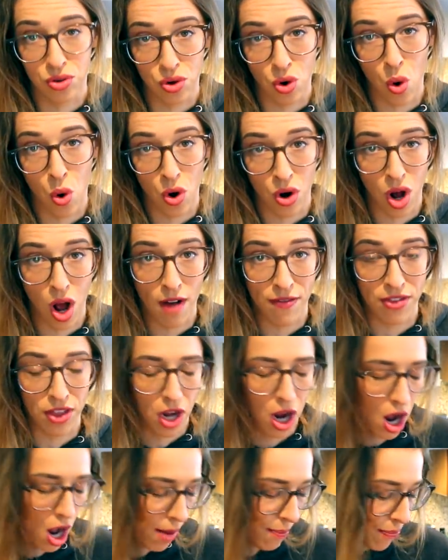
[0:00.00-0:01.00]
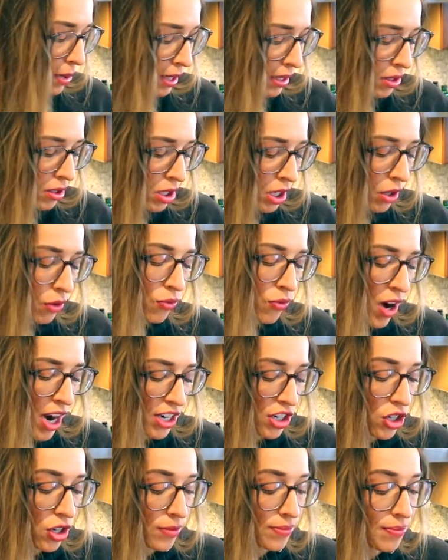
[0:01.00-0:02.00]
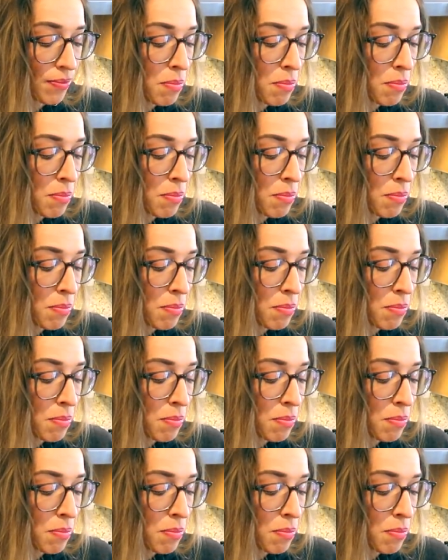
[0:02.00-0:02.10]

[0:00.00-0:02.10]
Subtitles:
corn off the cob, but still fresh.